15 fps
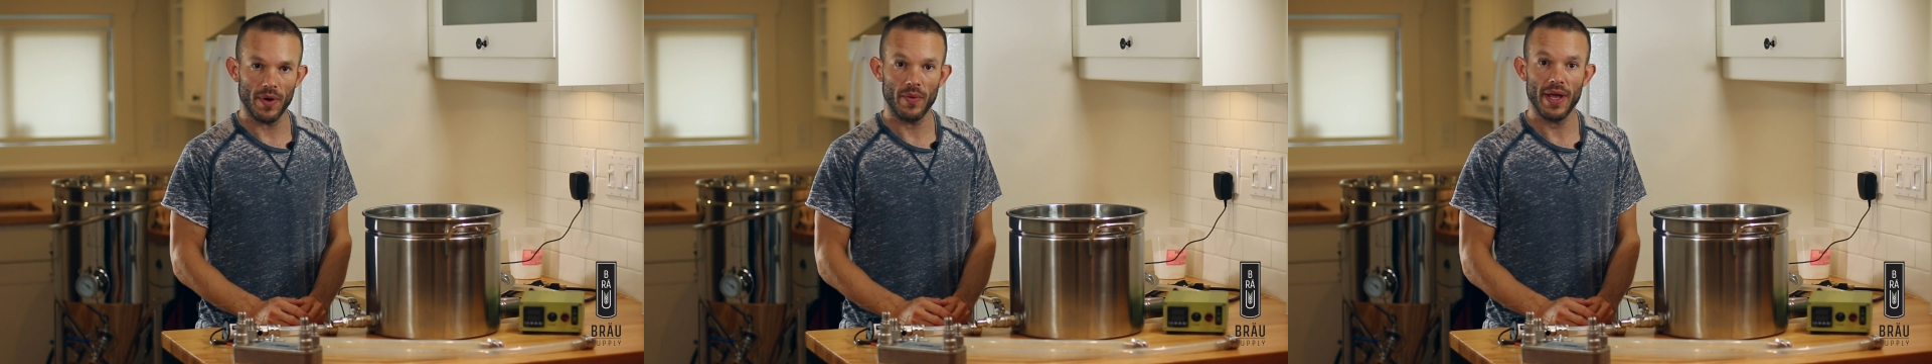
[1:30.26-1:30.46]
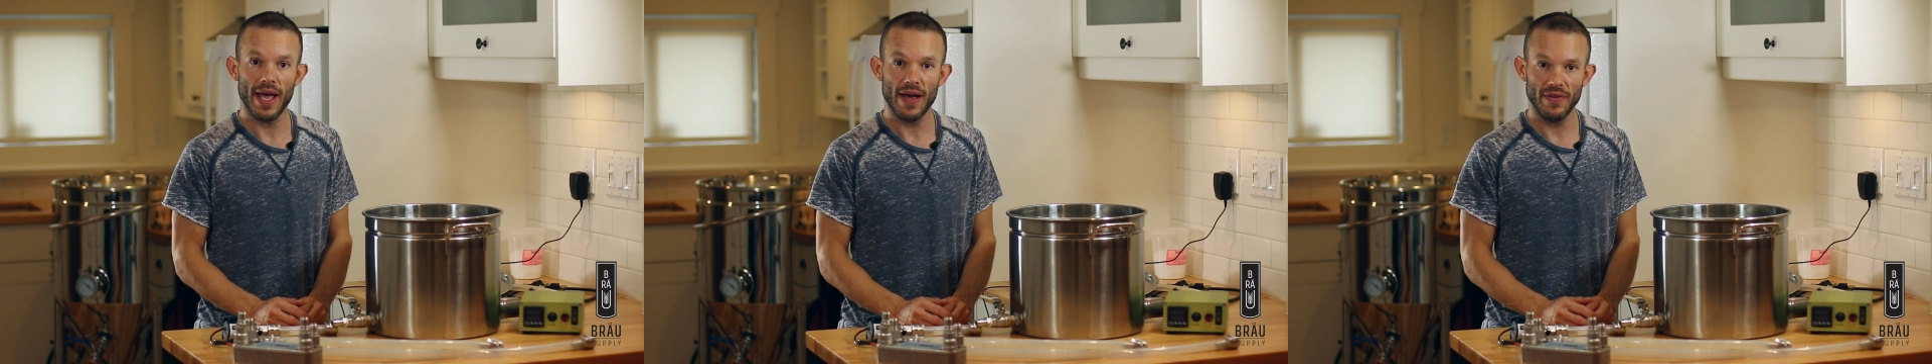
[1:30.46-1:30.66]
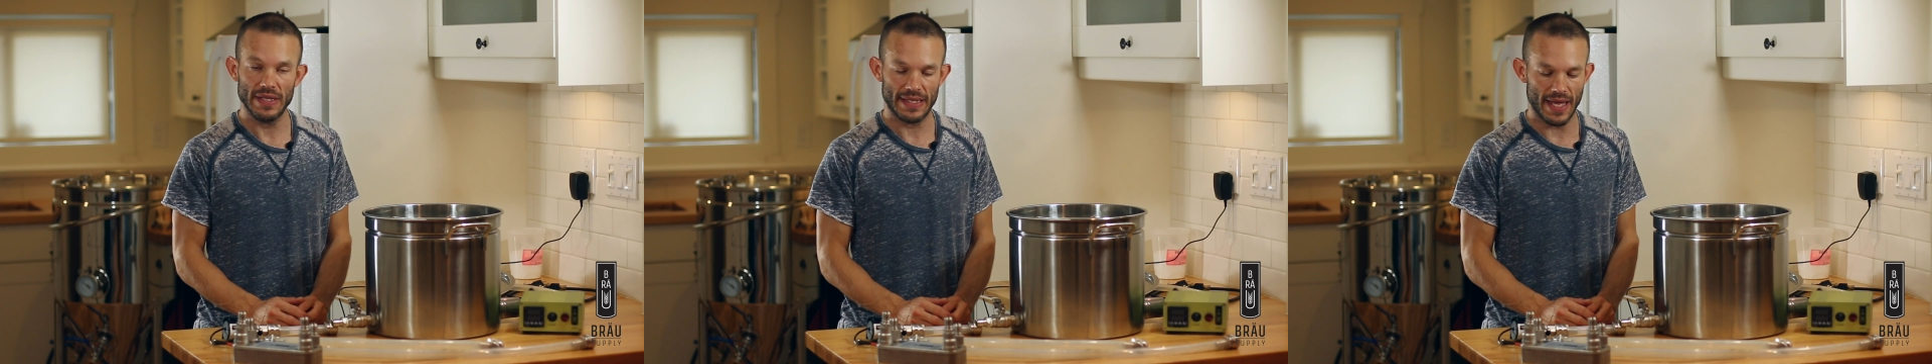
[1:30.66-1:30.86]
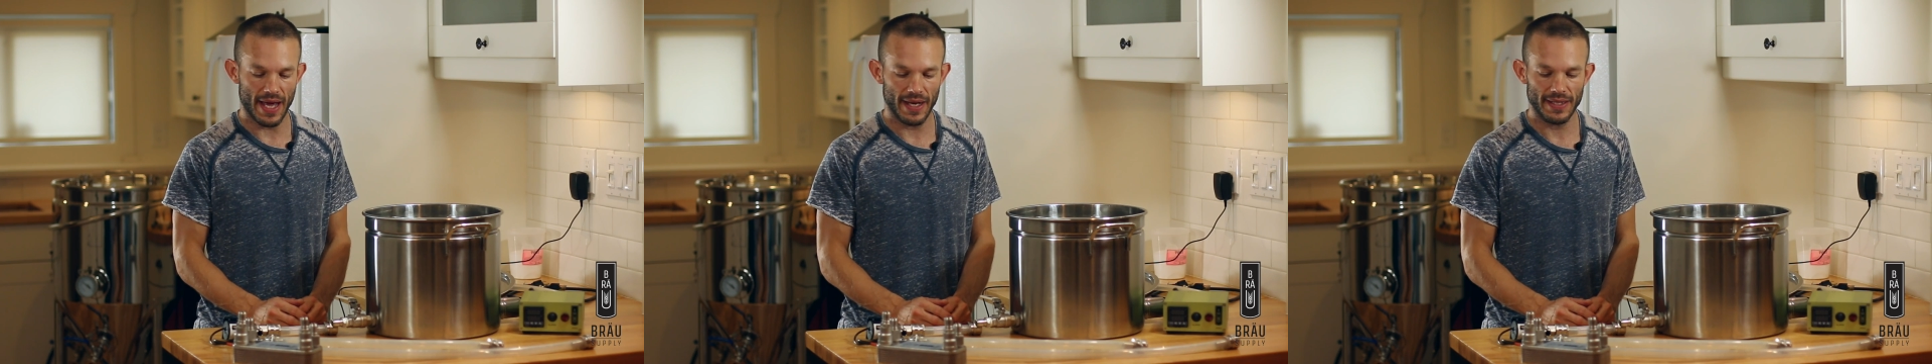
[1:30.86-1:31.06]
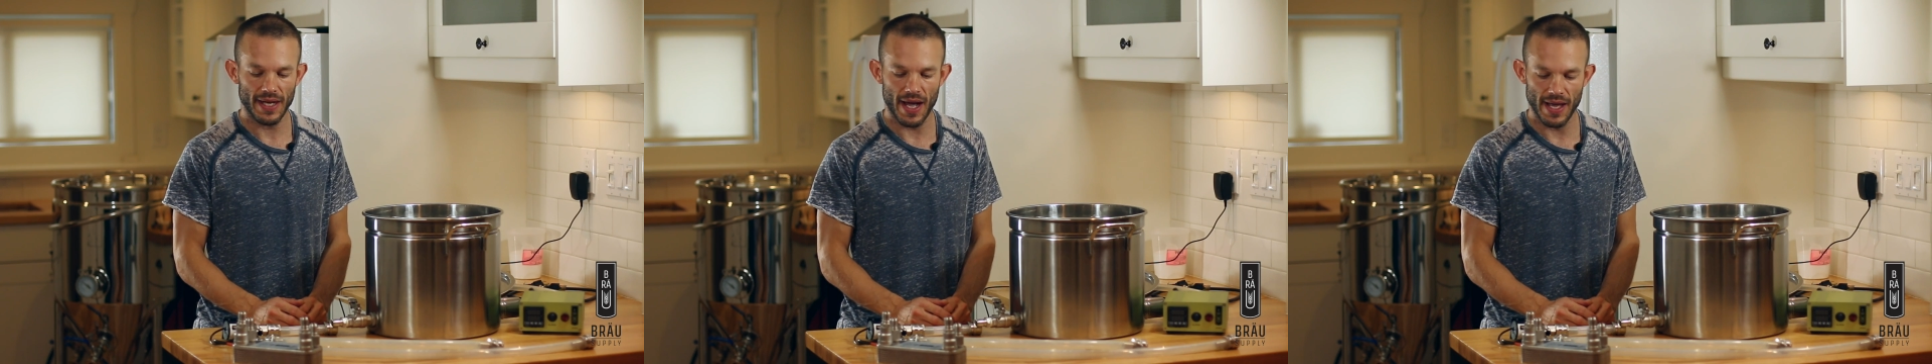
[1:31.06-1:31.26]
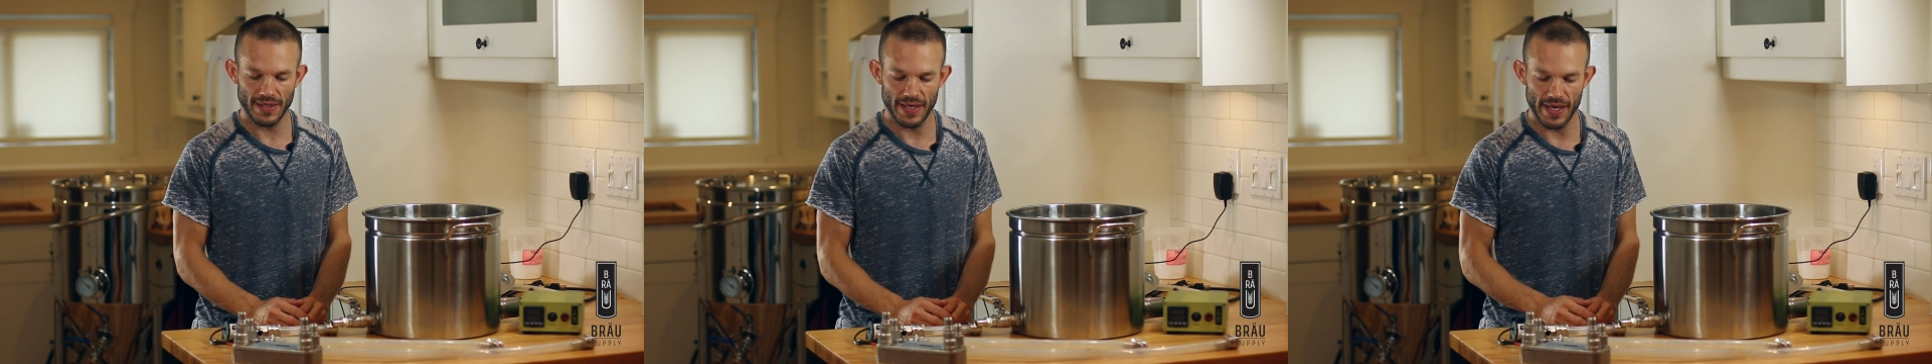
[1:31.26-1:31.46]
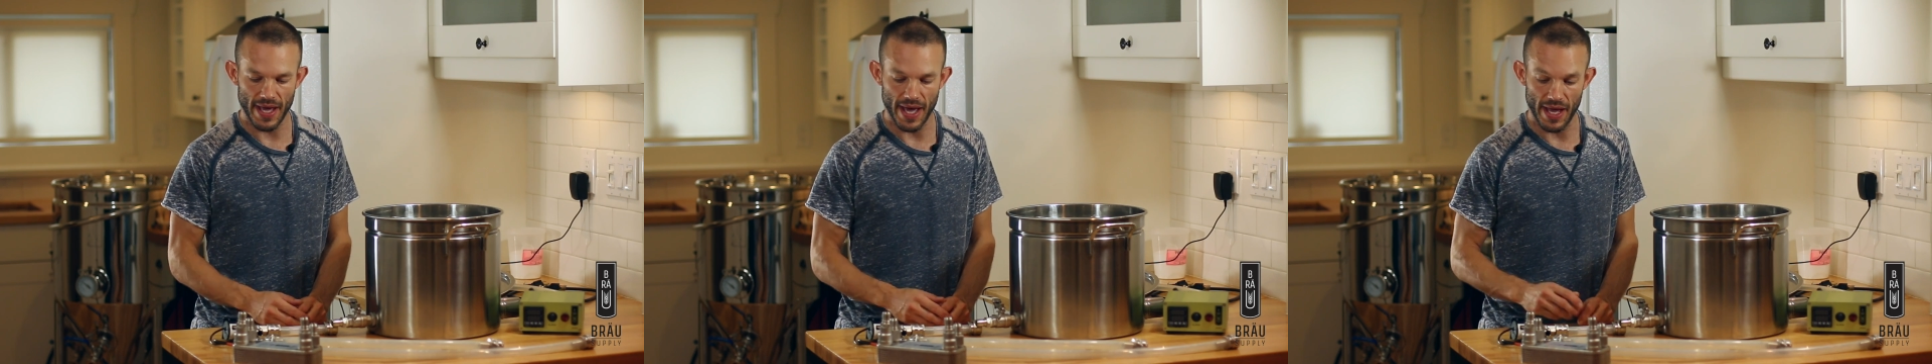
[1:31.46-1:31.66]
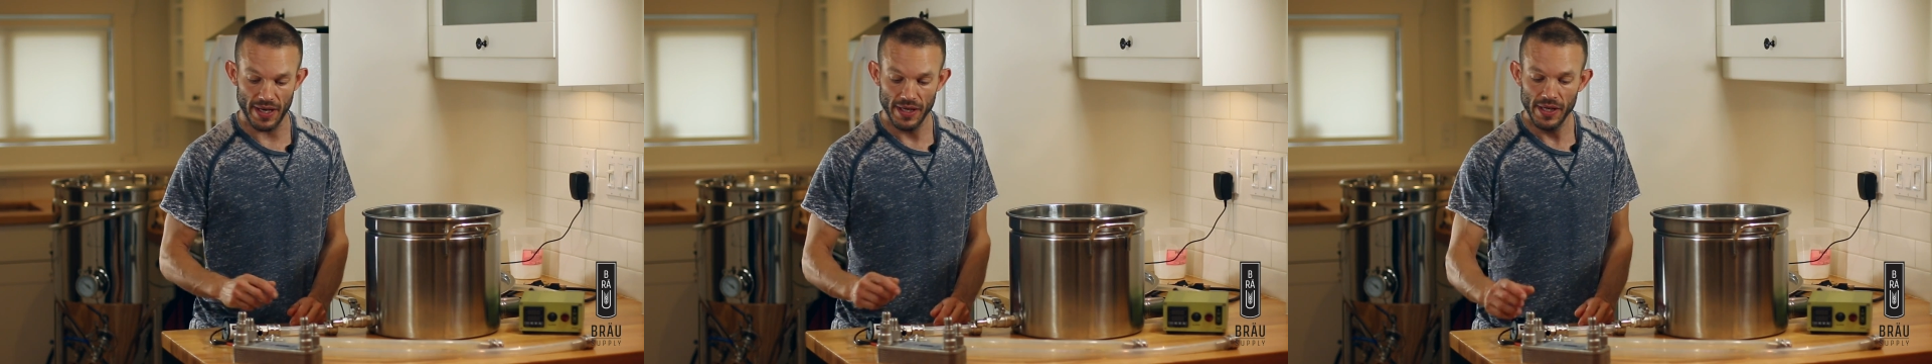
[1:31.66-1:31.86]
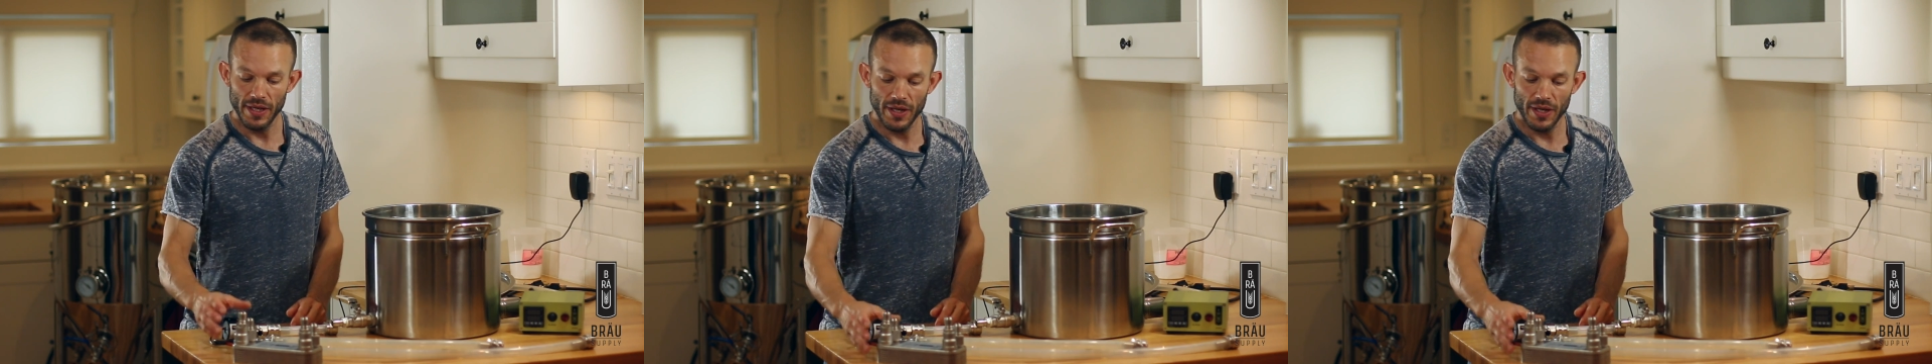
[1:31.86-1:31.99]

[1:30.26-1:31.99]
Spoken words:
but we haven't sanitized it yet,